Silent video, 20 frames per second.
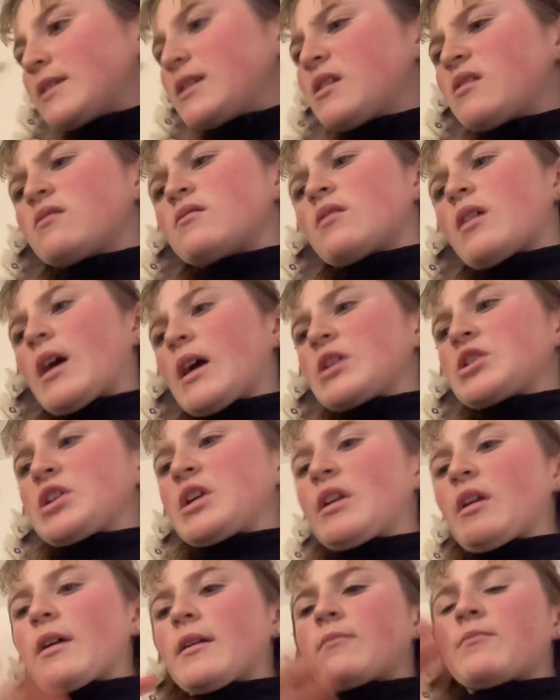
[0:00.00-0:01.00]
didn't
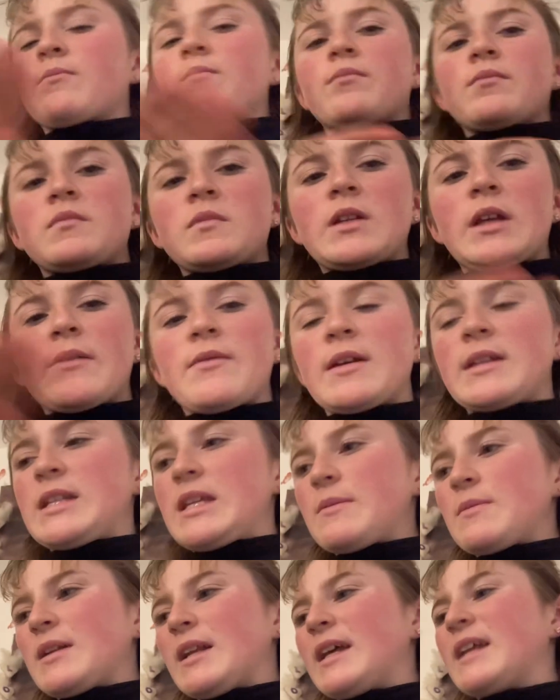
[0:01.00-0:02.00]
actually, like, give it a
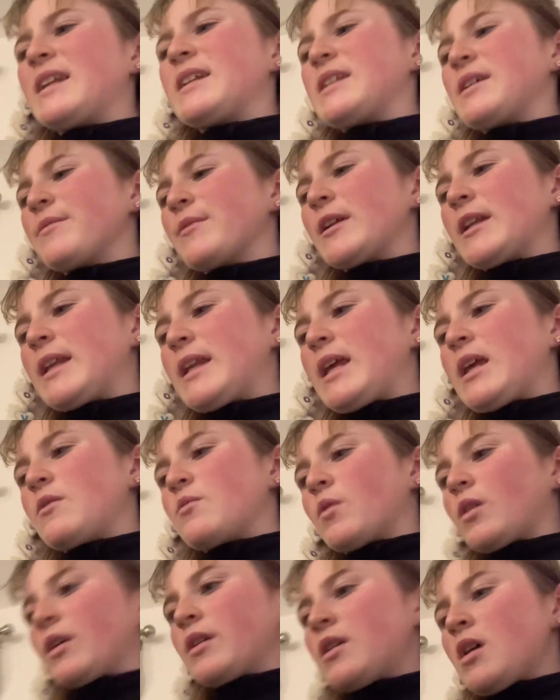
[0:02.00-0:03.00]
deep clean, it didn't really need
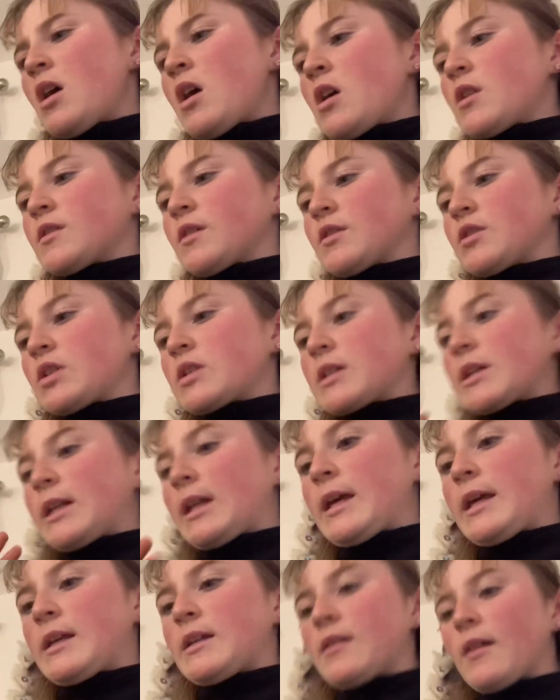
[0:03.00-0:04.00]
one, so I just
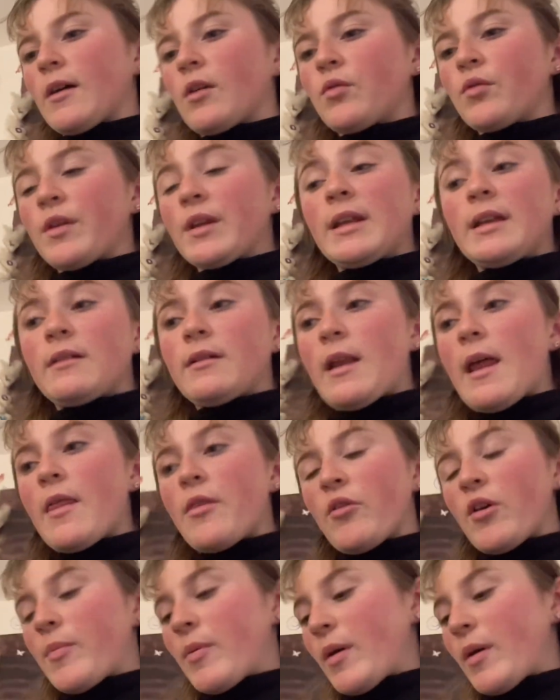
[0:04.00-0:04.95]
cleaned, like, all the leathery